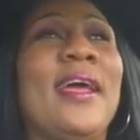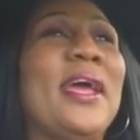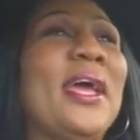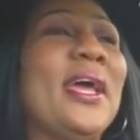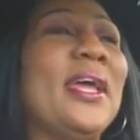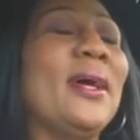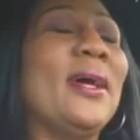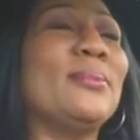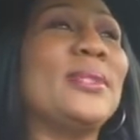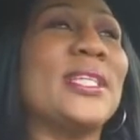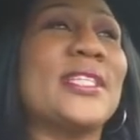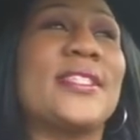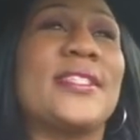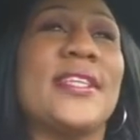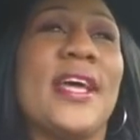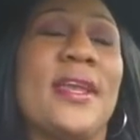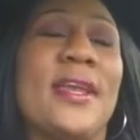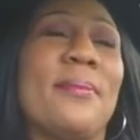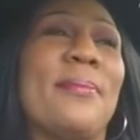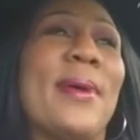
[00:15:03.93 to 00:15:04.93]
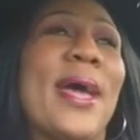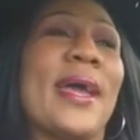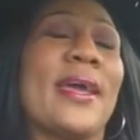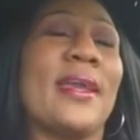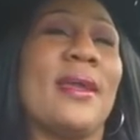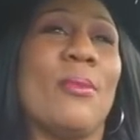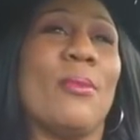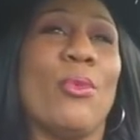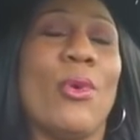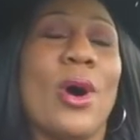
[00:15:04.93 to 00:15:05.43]
And I'm just standing back
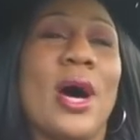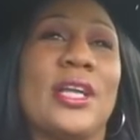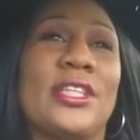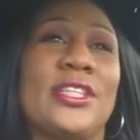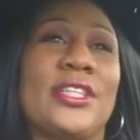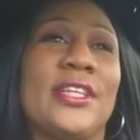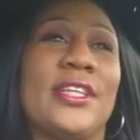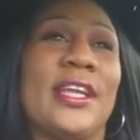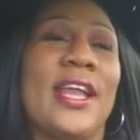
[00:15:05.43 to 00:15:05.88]
and I'm watching.